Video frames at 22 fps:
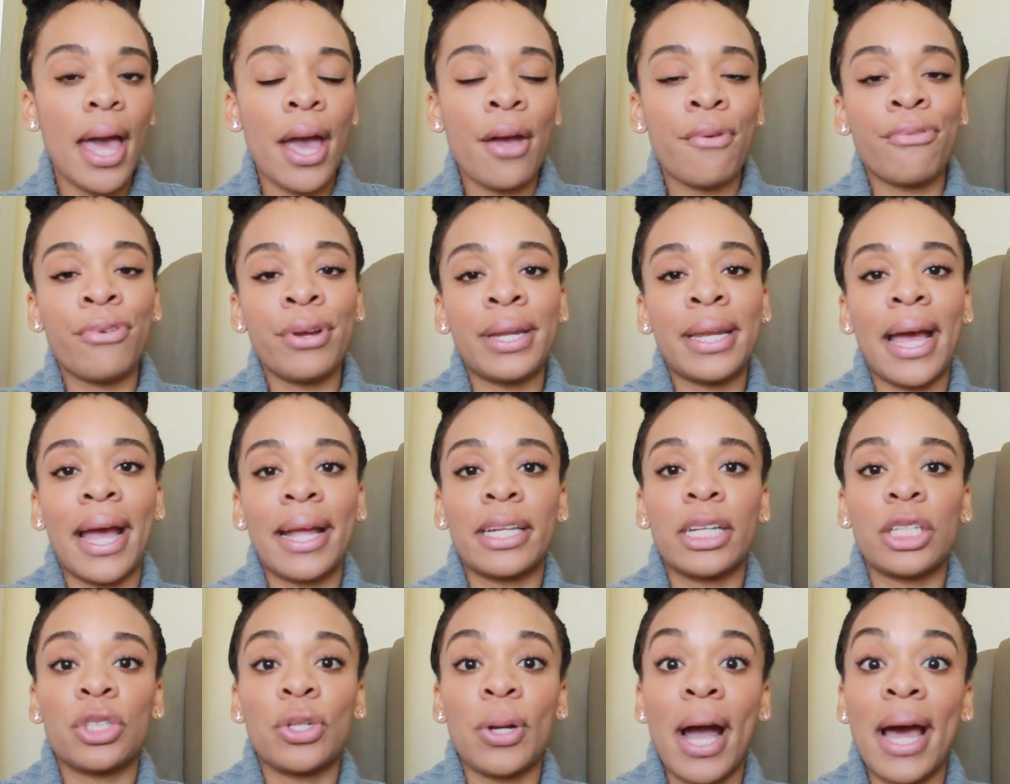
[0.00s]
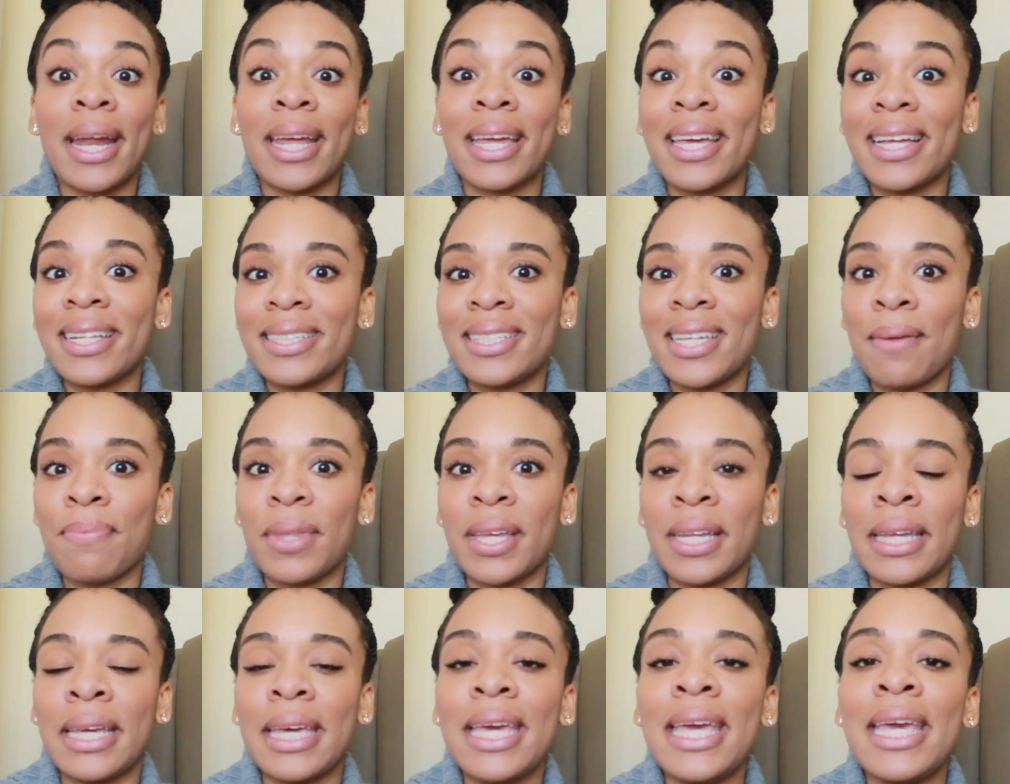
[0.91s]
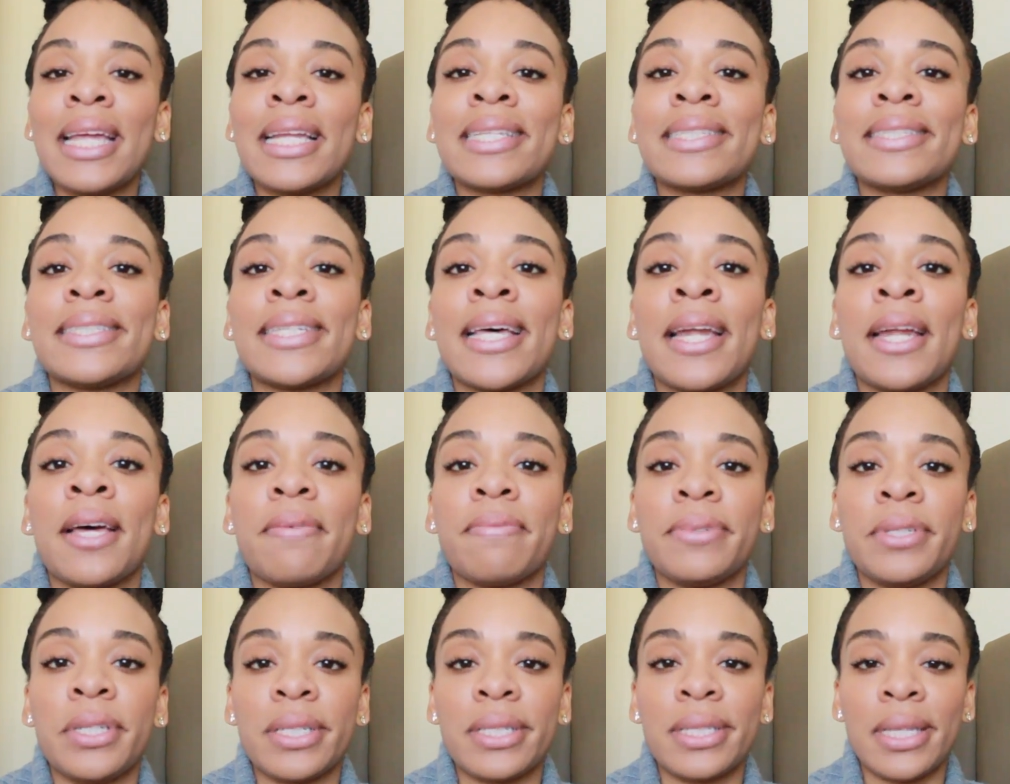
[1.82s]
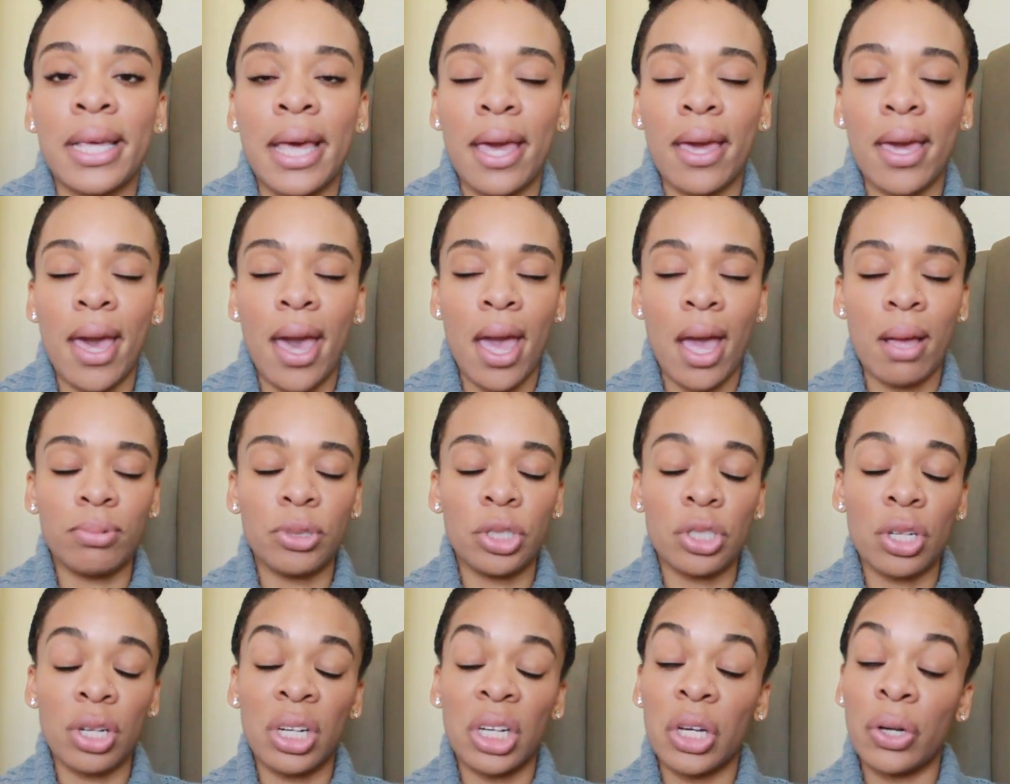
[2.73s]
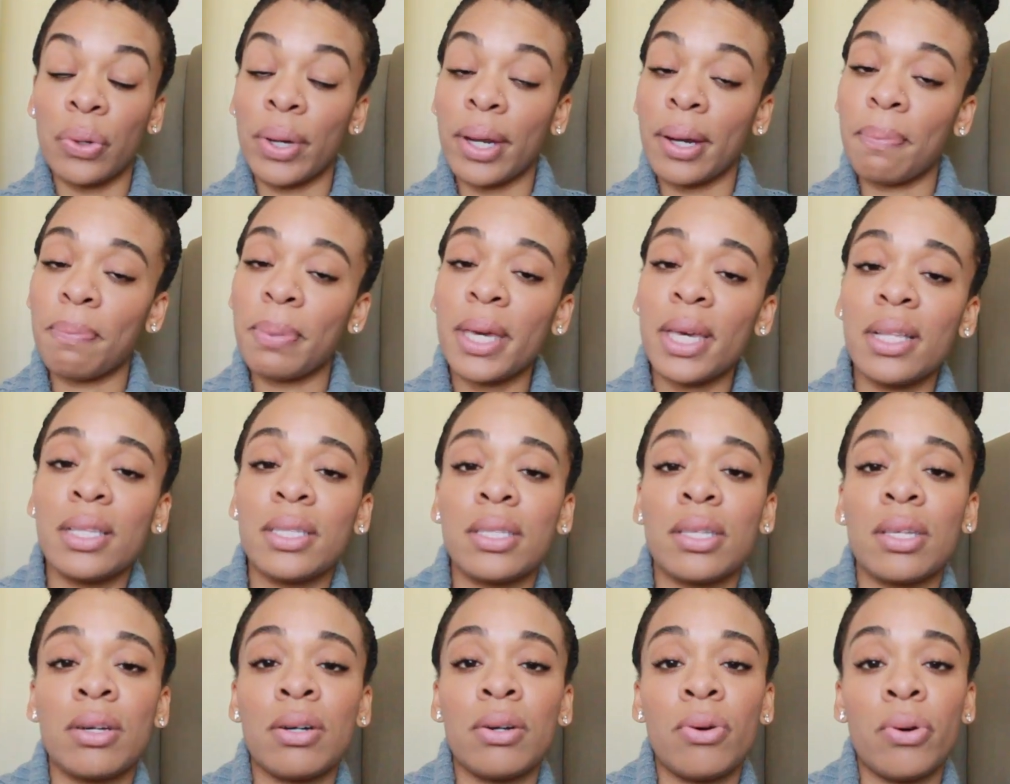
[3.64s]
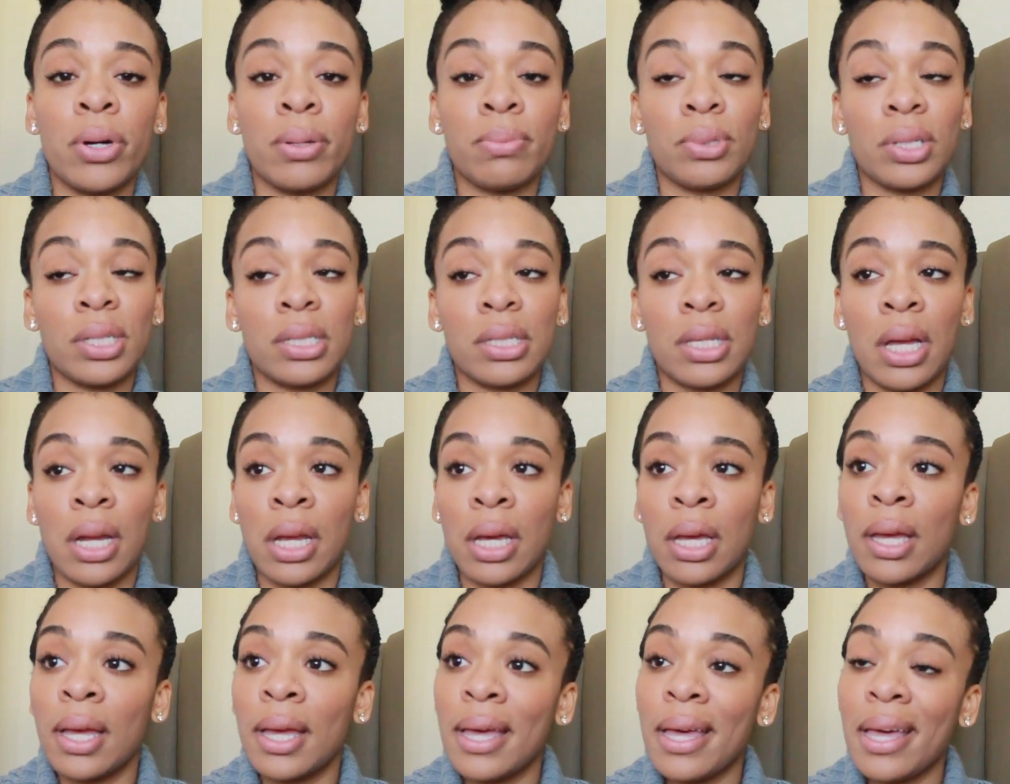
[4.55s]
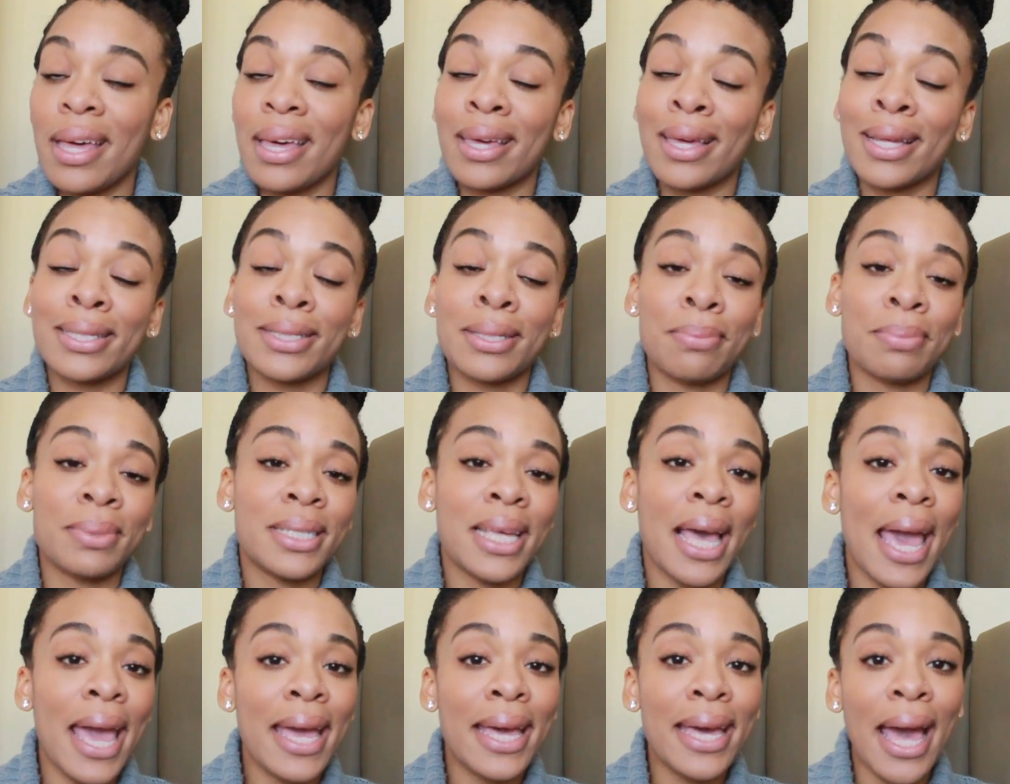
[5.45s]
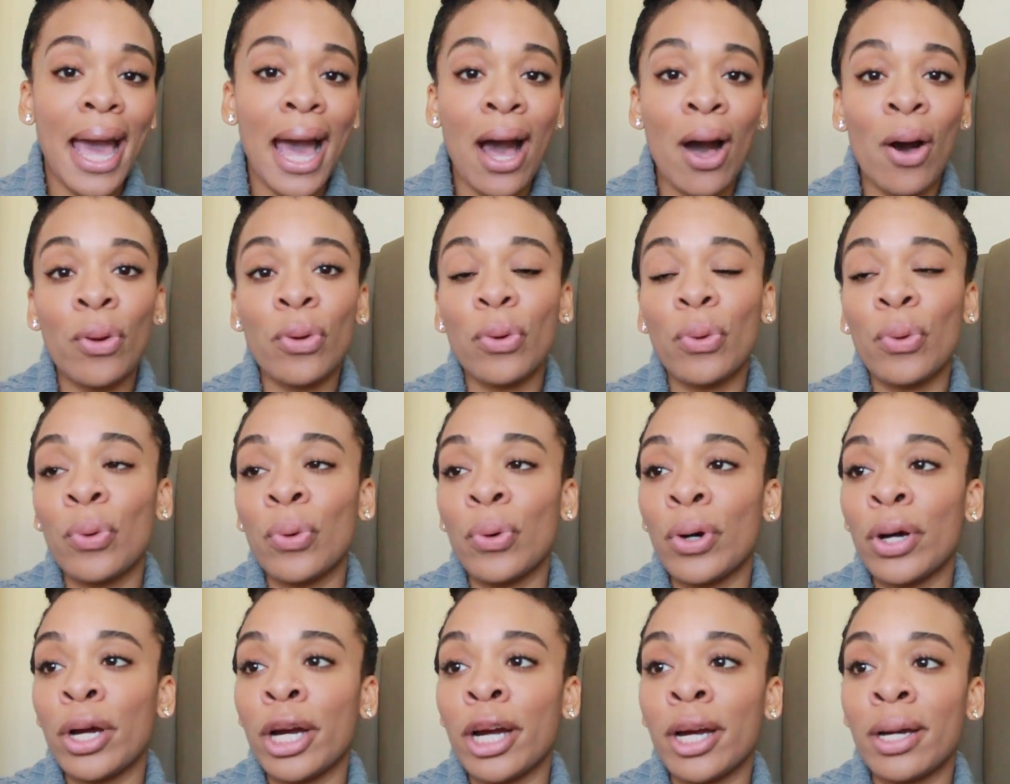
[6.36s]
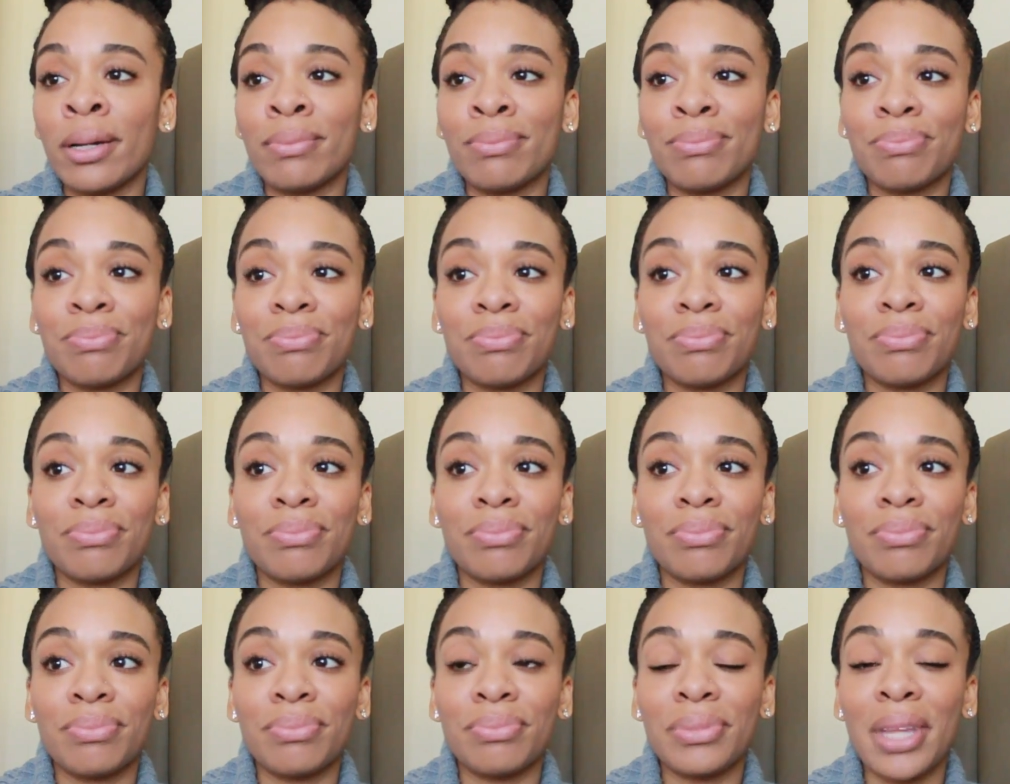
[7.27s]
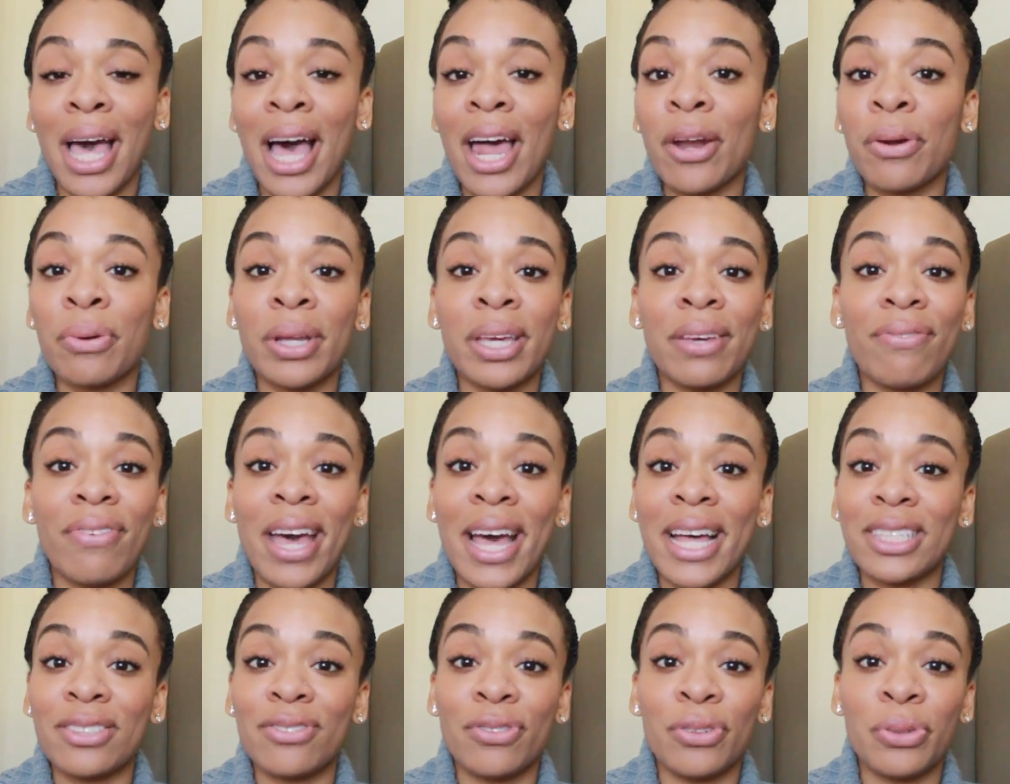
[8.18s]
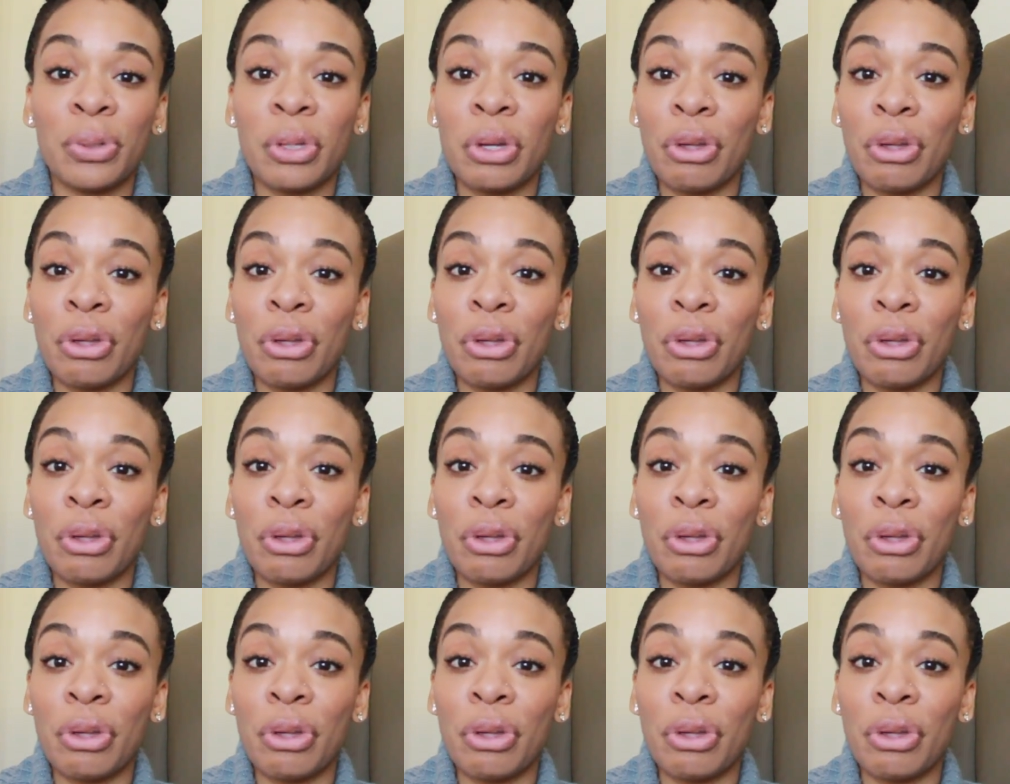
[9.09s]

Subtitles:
every night to try to get something to eat instead of just saying, hey, I'm just going to go get a pizza, or I'm just going to get some takeout, or I don't eat fast food.